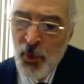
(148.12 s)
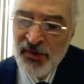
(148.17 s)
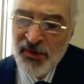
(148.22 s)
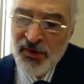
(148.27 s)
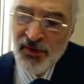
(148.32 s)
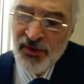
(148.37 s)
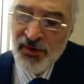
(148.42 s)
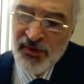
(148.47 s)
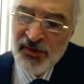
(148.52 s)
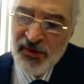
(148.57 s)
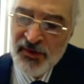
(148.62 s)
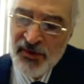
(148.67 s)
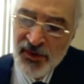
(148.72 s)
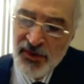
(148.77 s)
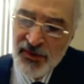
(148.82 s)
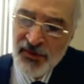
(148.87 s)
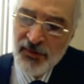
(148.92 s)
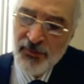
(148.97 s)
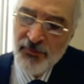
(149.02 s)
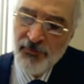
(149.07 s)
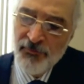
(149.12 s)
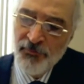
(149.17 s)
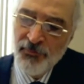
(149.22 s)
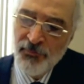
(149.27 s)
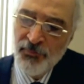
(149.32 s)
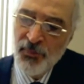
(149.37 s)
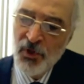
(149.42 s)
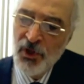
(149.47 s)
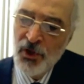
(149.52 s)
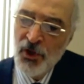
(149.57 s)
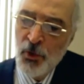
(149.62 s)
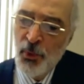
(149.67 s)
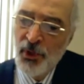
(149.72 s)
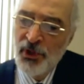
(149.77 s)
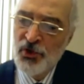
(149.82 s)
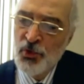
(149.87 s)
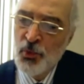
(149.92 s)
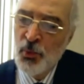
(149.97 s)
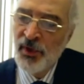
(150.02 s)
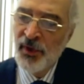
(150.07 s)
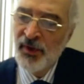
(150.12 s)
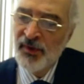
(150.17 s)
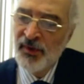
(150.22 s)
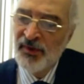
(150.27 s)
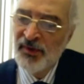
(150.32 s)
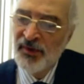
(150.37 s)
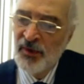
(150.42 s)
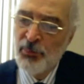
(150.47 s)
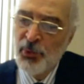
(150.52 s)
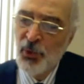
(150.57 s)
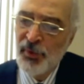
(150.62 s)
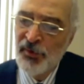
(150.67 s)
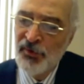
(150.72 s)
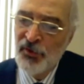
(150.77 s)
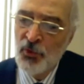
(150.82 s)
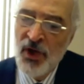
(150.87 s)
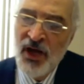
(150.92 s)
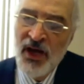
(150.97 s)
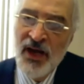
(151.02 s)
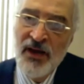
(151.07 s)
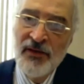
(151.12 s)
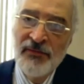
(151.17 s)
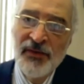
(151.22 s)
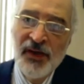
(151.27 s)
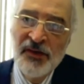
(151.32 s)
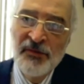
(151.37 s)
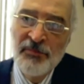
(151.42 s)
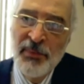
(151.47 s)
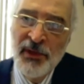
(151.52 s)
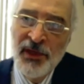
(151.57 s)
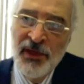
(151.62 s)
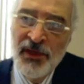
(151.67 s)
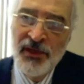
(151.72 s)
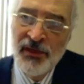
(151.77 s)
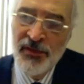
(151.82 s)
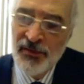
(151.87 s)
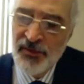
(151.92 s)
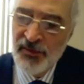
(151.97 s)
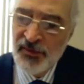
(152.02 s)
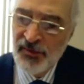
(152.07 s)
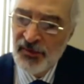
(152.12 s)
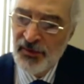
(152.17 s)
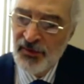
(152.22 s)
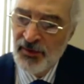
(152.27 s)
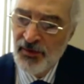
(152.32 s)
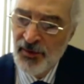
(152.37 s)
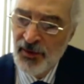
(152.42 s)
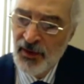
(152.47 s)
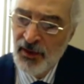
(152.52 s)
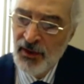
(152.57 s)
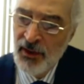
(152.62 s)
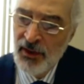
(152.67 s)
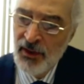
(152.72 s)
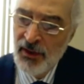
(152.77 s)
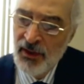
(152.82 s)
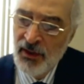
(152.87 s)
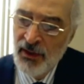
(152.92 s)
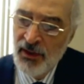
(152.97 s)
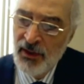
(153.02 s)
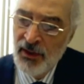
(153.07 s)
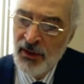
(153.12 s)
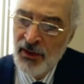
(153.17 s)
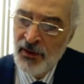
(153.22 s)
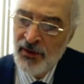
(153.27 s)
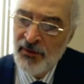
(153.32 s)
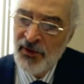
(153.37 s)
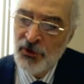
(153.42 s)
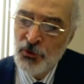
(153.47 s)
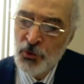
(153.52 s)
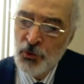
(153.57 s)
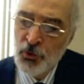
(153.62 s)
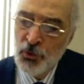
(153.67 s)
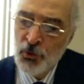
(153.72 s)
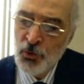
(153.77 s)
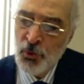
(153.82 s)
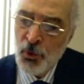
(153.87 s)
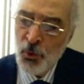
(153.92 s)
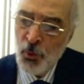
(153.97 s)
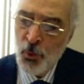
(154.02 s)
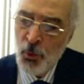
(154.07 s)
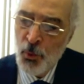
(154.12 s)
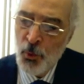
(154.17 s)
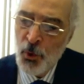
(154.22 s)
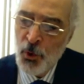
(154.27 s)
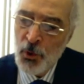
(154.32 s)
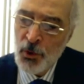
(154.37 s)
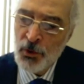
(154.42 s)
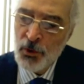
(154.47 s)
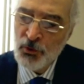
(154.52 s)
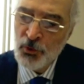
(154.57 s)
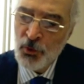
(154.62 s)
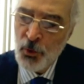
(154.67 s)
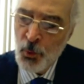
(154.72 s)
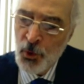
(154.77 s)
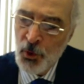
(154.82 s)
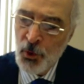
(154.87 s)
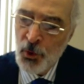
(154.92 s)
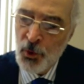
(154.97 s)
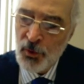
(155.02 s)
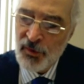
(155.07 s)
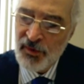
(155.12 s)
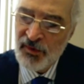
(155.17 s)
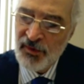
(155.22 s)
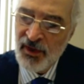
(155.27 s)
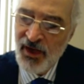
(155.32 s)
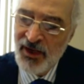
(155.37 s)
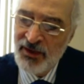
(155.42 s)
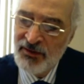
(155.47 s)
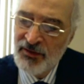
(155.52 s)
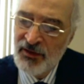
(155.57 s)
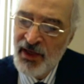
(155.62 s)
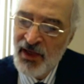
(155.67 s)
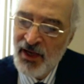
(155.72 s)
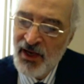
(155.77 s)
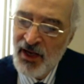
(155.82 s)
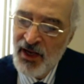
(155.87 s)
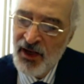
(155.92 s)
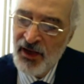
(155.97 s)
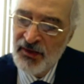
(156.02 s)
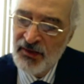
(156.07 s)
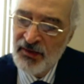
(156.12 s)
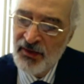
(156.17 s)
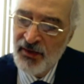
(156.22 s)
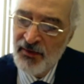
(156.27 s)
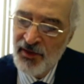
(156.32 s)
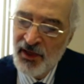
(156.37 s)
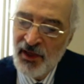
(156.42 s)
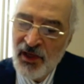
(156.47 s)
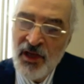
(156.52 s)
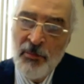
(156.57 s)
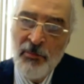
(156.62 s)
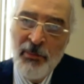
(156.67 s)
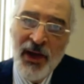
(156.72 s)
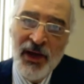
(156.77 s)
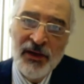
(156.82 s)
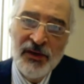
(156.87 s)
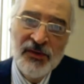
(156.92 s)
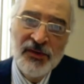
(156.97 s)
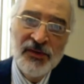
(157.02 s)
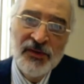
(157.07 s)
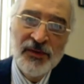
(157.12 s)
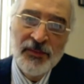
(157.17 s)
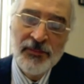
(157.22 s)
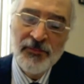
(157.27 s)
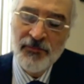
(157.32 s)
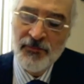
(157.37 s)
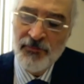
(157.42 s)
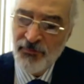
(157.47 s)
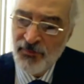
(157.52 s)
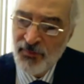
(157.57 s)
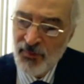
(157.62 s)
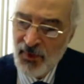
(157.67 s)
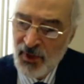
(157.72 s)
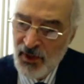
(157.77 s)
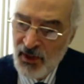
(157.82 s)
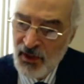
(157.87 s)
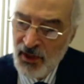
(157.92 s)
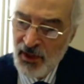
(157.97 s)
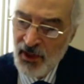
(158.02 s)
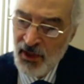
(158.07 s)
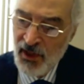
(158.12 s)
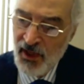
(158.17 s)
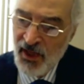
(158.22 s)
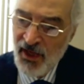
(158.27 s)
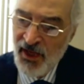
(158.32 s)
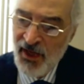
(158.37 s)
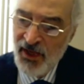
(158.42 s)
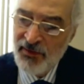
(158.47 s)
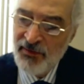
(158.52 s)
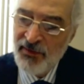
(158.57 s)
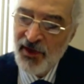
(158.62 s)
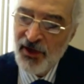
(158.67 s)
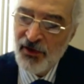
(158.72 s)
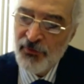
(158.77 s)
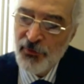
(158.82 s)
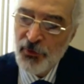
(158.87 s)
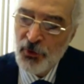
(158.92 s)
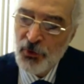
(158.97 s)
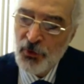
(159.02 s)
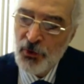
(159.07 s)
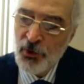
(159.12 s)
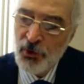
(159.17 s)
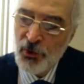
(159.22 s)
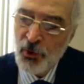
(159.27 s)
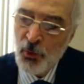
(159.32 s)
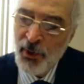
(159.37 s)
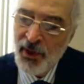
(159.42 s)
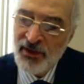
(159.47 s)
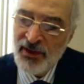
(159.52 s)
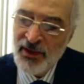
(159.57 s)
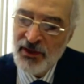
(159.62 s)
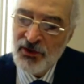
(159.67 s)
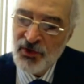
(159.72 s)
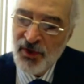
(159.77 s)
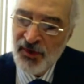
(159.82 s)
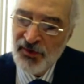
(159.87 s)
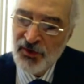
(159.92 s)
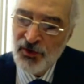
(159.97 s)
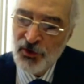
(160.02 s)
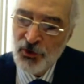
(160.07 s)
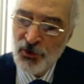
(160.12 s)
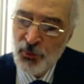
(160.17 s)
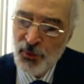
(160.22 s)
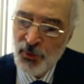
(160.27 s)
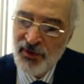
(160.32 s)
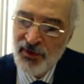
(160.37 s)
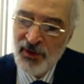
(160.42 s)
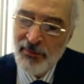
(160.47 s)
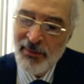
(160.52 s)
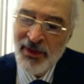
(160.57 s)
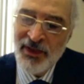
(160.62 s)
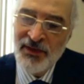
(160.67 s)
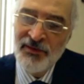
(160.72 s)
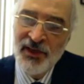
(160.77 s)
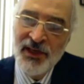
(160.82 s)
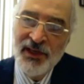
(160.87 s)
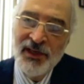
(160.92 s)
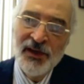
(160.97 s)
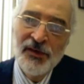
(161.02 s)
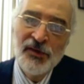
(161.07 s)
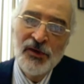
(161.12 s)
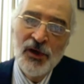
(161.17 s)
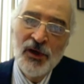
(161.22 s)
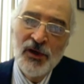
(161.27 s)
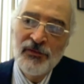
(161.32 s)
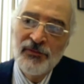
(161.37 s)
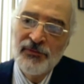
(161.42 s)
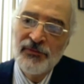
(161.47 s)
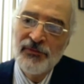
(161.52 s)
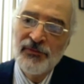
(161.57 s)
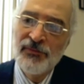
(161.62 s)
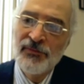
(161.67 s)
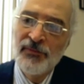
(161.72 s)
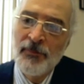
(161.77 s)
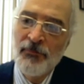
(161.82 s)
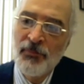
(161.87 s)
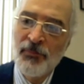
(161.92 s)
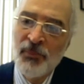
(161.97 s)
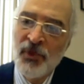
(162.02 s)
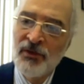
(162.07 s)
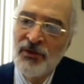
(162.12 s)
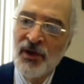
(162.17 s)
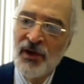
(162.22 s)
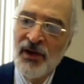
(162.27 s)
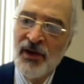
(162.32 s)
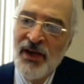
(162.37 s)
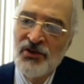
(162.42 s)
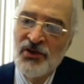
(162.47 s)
and the provisions of the Charter by the governments of some Western states, which were supposed to have experienced the two world wars and realized their impacts,